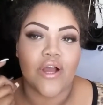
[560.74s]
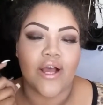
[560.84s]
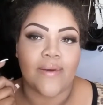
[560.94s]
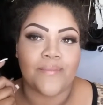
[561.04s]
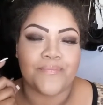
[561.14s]

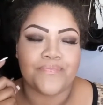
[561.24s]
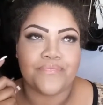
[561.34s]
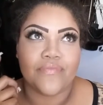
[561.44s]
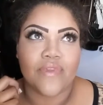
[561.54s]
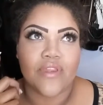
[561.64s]

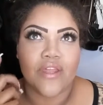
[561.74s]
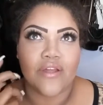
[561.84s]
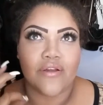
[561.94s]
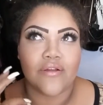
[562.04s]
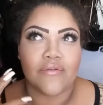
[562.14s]

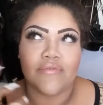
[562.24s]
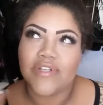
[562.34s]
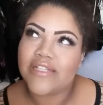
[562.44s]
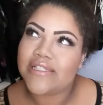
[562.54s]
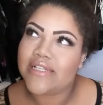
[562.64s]

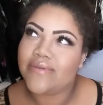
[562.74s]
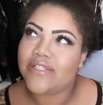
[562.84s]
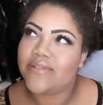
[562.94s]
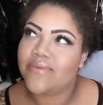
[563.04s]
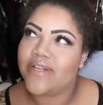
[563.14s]
what is it,
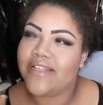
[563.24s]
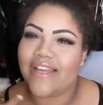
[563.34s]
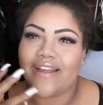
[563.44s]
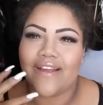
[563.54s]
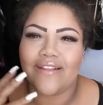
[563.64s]
what's the word,
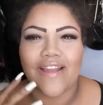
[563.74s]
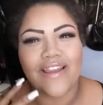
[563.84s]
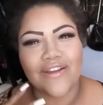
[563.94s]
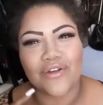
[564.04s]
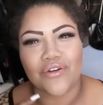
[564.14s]
like
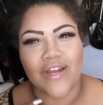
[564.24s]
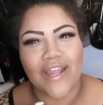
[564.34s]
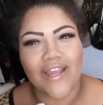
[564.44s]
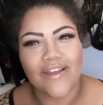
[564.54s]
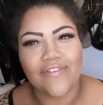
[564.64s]
not
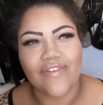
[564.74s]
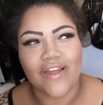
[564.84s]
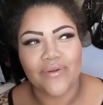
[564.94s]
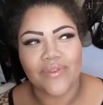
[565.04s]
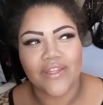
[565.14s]
engrave,
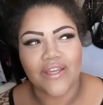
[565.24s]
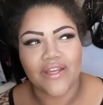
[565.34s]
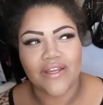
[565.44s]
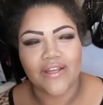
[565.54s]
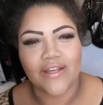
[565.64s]
I don't
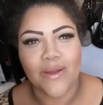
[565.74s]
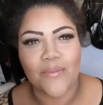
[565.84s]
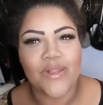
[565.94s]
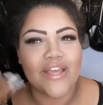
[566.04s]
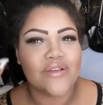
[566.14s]
think,
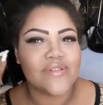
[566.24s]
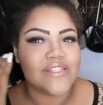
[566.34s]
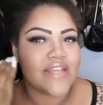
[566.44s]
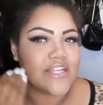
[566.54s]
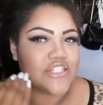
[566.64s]
but like you
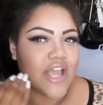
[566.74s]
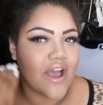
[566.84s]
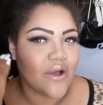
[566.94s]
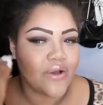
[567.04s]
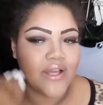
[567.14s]
sketch
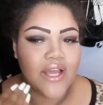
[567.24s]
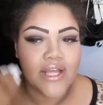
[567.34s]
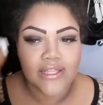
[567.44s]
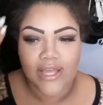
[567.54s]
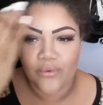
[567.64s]
out
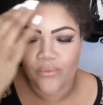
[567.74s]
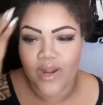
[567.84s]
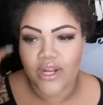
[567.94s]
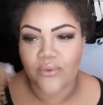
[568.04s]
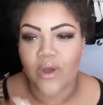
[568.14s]
like
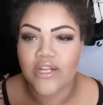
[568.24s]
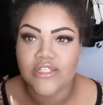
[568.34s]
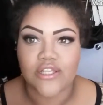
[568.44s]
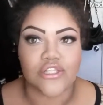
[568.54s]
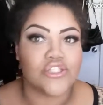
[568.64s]
where you want
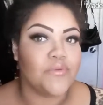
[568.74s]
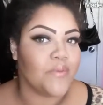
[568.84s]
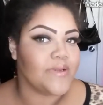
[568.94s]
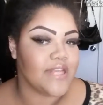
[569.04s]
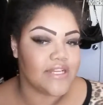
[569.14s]
it to look
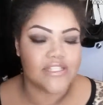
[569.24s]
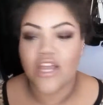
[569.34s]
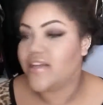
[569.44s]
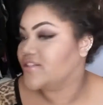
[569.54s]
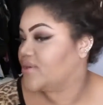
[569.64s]
super precise.
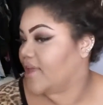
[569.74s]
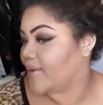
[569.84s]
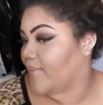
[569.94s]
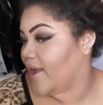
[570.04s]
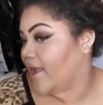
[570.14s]
So
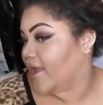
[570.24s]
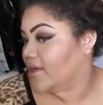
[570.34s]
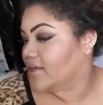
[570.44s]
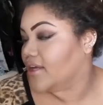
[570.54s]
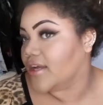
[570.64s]
like my